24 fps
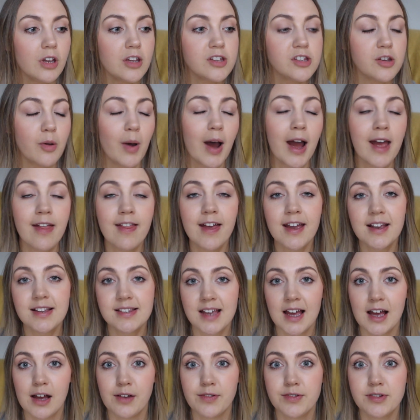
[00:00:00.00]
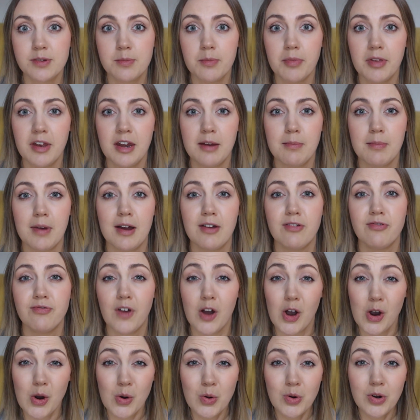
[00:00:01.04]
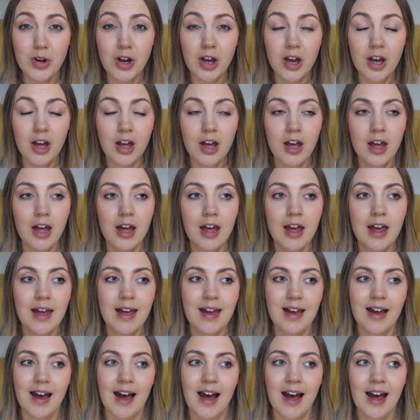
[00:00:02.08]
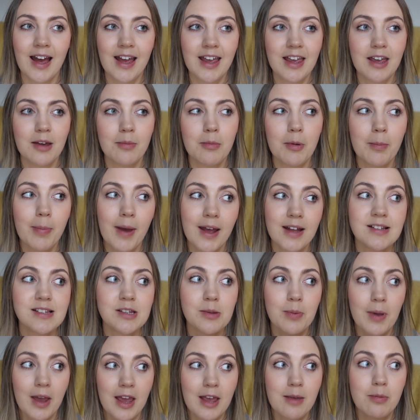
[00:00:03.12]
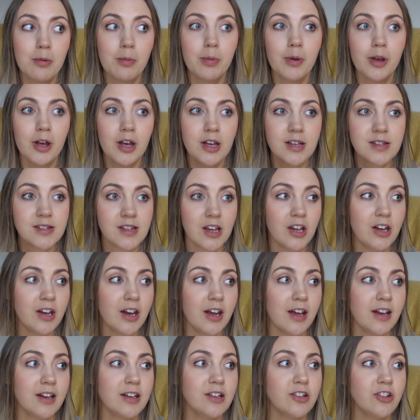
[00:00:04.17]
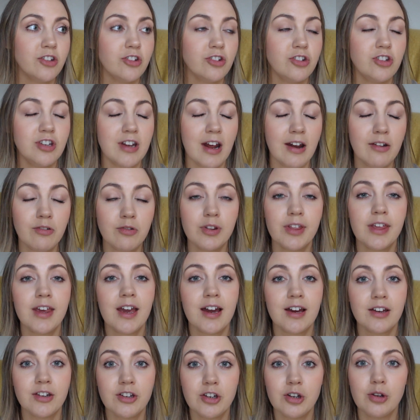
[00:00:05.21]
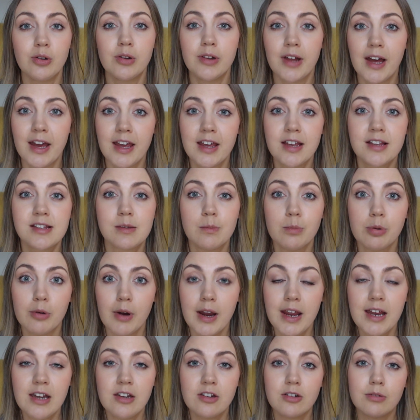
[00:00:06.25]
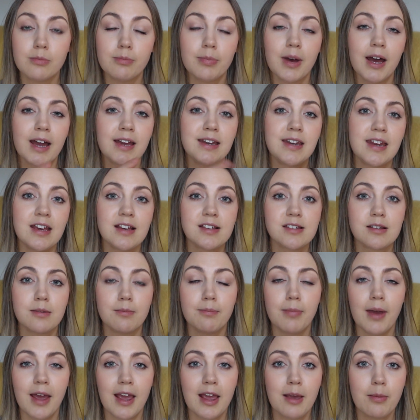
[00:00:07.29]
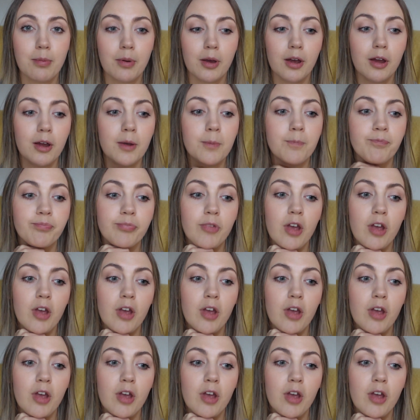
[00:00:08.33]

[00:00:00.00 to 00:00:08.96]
So I like to have something in my phone. I am a pen to paper person and generally I do like to brain dump ideas on paper,